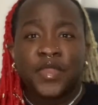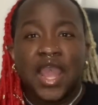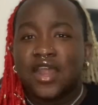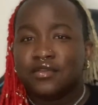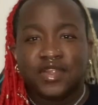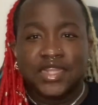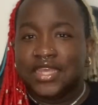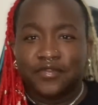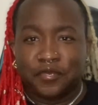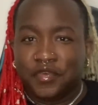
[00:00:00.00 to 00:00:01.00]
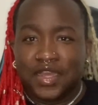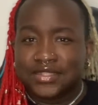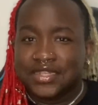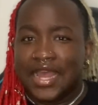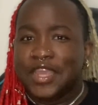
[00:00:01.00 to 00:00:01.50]
I don't really give a fuck
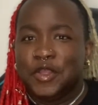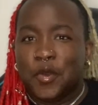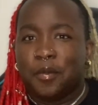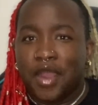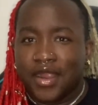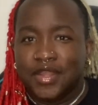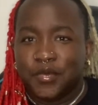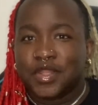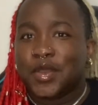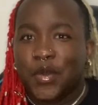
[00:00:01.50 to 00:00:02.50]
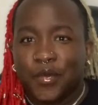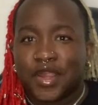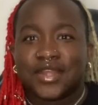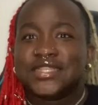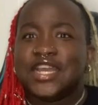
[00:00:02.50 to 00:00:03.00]
to, like, you know, party with coworkers.